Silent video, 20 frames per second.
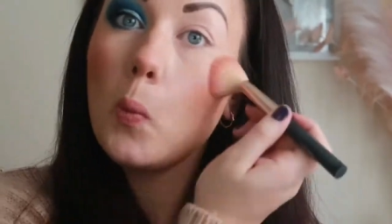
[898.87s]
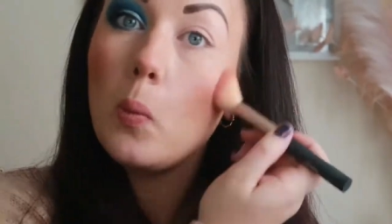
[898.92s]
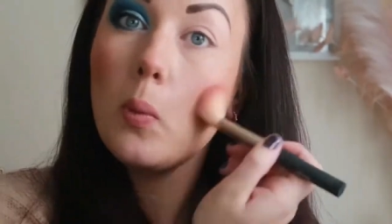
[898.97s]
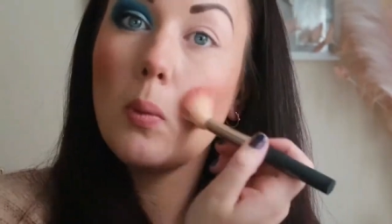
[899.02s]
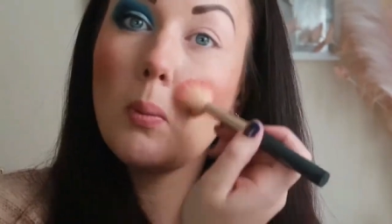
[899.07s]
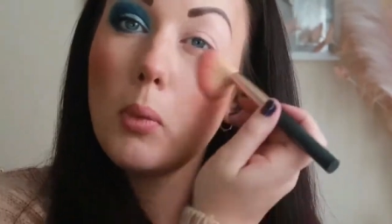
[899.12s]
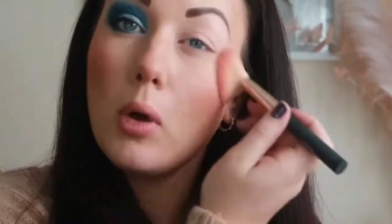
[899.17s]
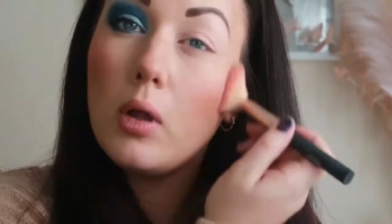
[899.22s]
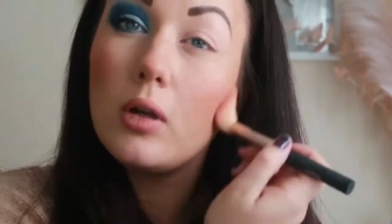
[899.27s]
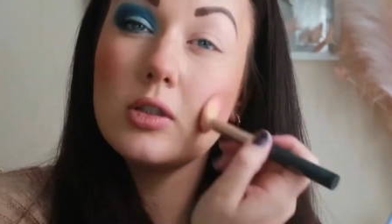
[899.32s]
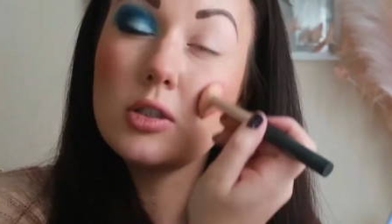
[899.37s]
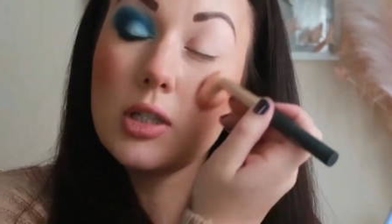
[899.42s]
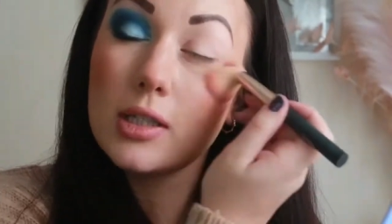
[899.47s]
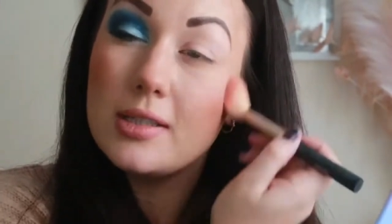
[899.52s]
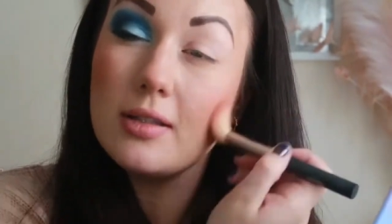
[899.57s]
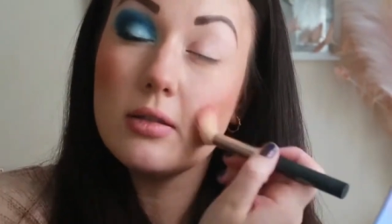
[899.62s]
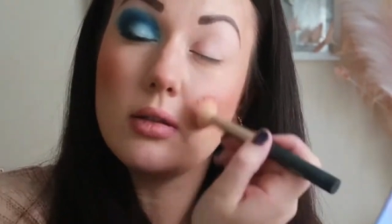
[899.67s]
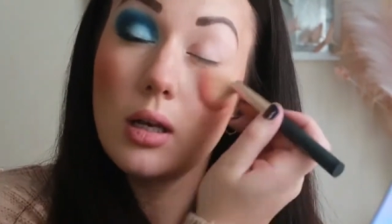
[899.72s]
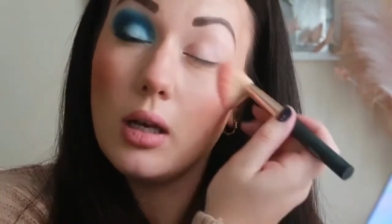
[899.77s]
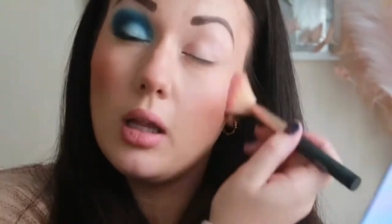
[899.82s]

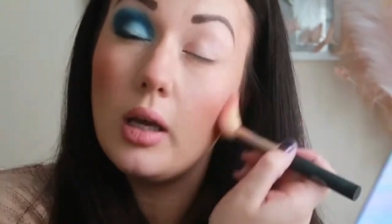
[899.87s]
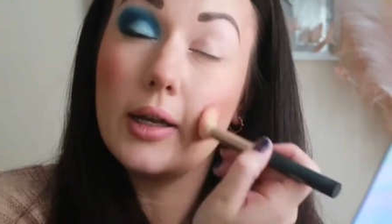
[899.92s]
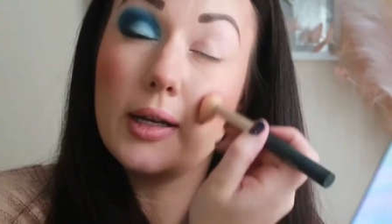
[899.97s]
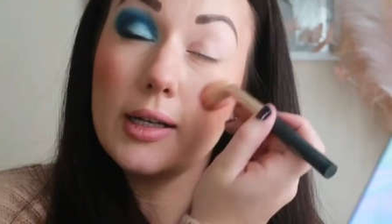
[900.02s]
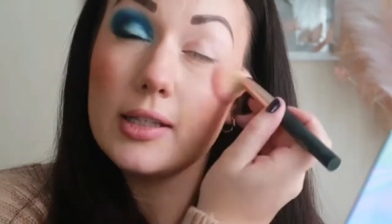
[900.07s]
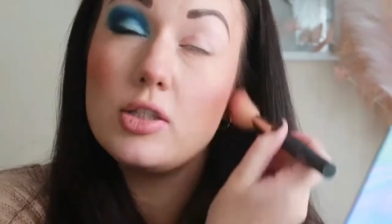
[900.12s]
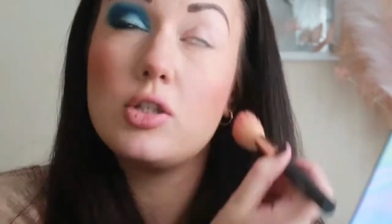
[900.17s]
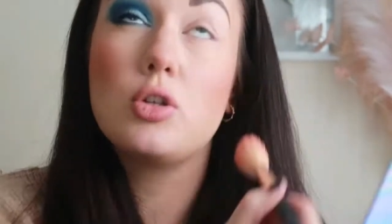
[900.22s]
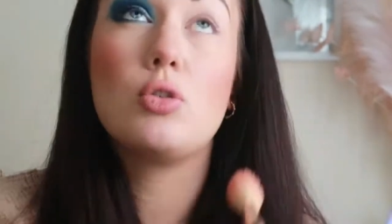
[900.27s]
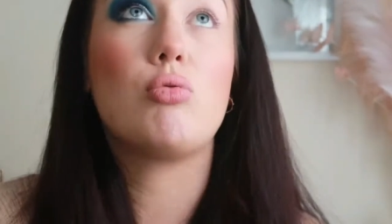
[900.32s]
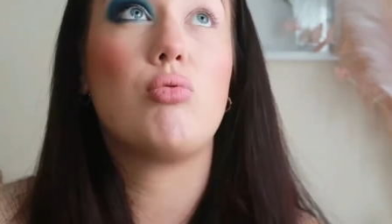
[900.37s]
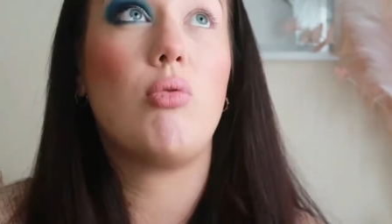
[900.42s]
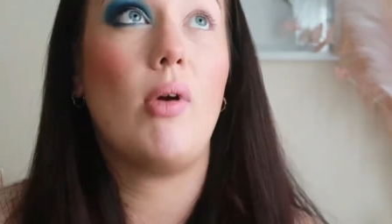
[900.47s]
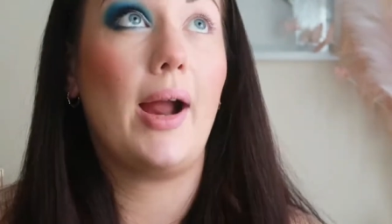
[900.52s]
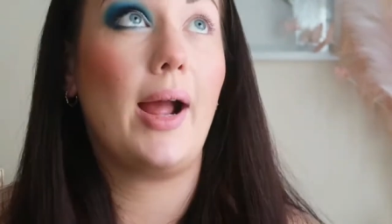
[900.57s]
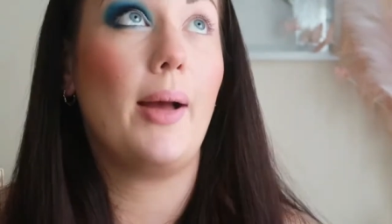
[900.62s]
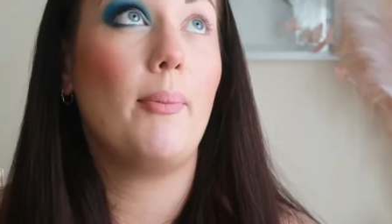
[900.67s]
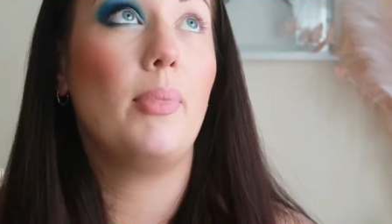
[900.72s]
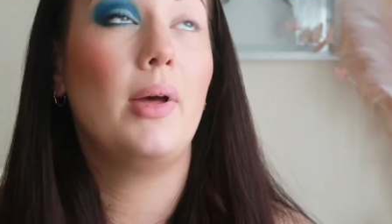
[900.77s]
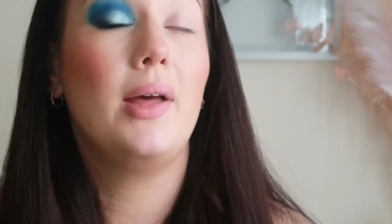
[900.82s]
Apologise if the lighting is
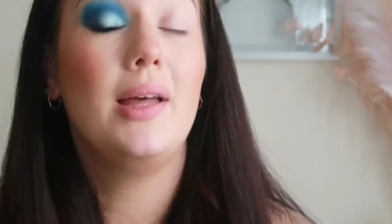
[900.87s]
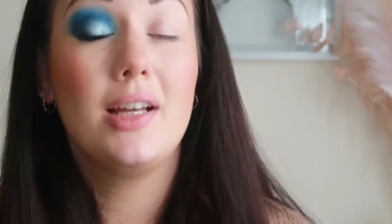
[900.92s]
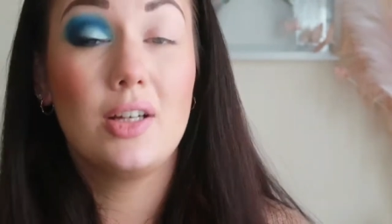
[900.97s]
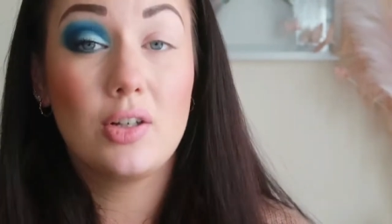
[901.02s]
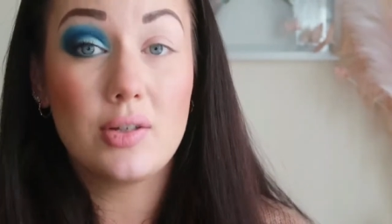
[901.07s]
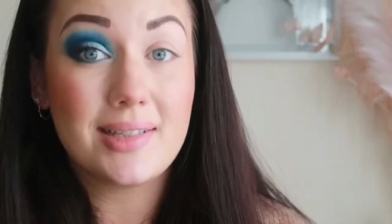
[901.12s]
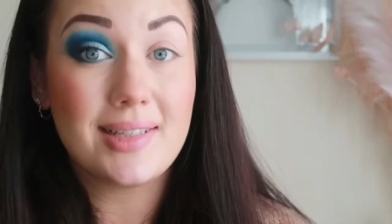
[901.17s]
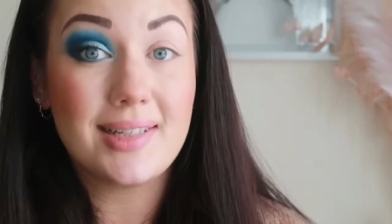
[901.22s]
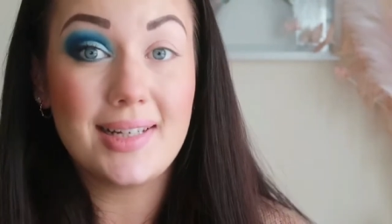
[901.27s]
crap, because it